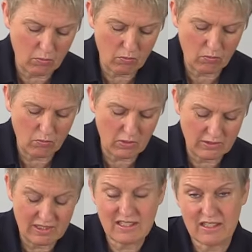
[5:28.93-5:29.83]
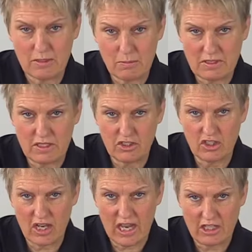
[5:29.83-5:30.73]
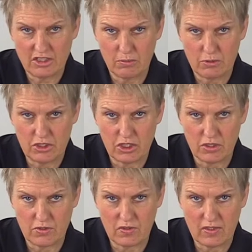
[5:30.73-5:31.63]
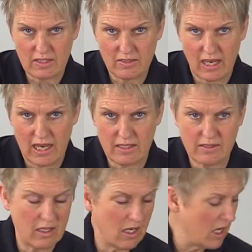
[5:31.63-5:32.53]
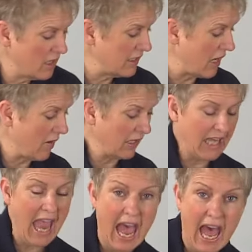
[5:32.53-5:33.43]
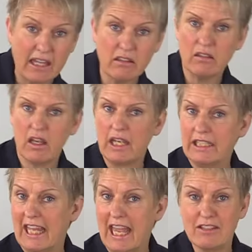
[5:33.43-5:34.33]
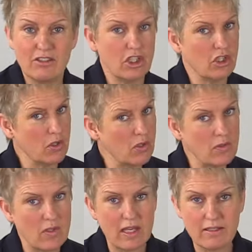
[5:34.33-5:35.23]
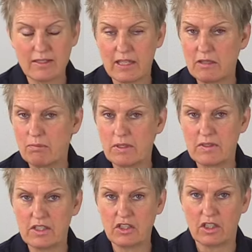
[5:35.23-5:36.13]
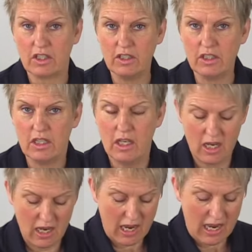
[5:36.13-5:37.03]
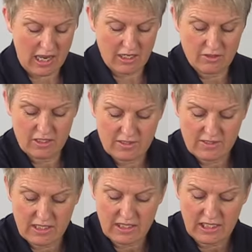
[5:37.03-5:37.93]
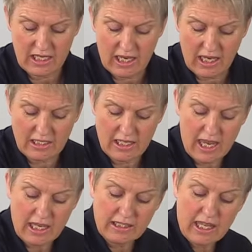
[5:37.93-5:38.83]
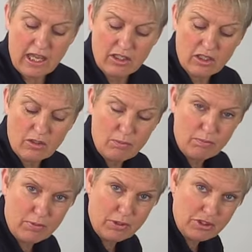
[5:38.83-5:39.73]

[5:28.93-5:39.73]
what this is the position I actually would choose in this case. Now I can, again, use that same position and sink in and then push